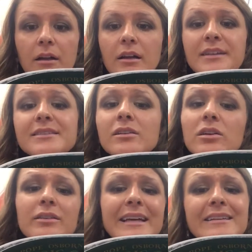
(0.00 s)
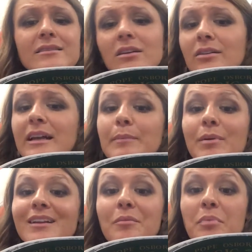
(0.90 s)
Sorry,
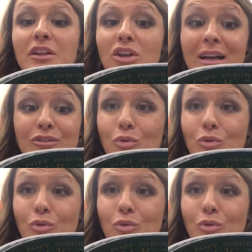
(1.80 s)
but look out the